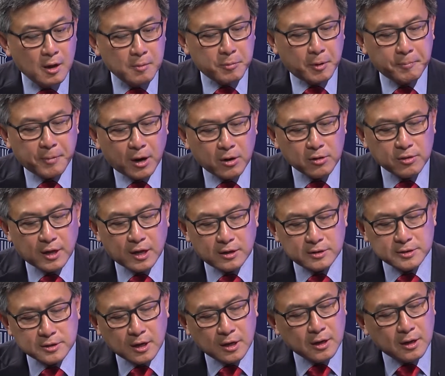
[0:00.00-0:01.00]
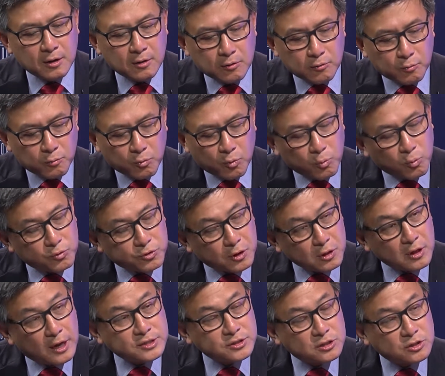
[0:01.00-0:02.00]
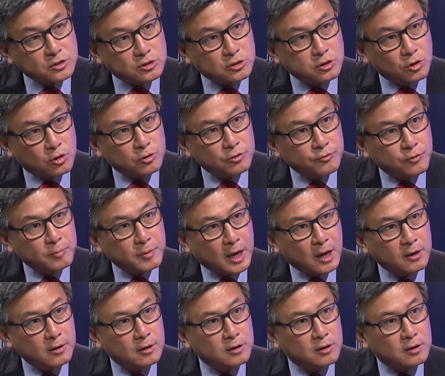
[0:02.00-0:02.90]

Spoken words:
But part of that is the lessons learned from that.